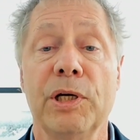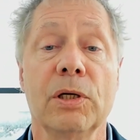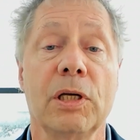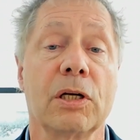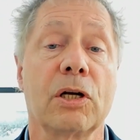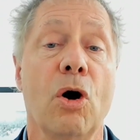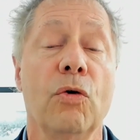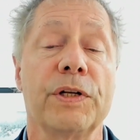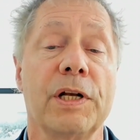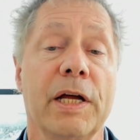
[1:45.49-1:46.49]
billion
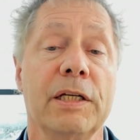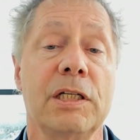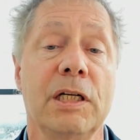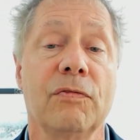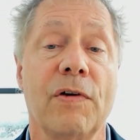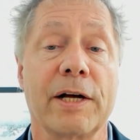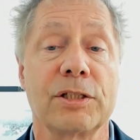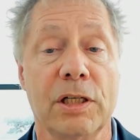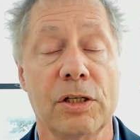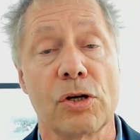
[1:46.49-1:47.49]
COVID-19
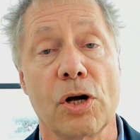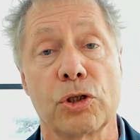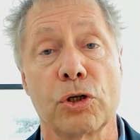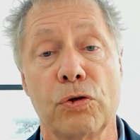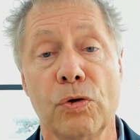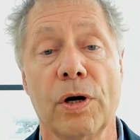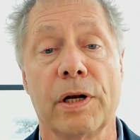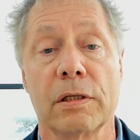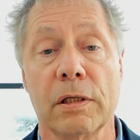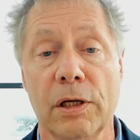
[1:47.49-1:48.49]
vaccines are
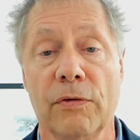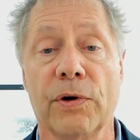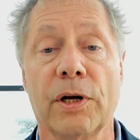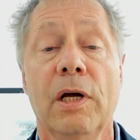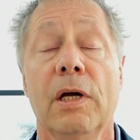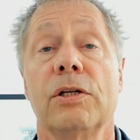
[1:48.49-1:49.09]
secured and delivered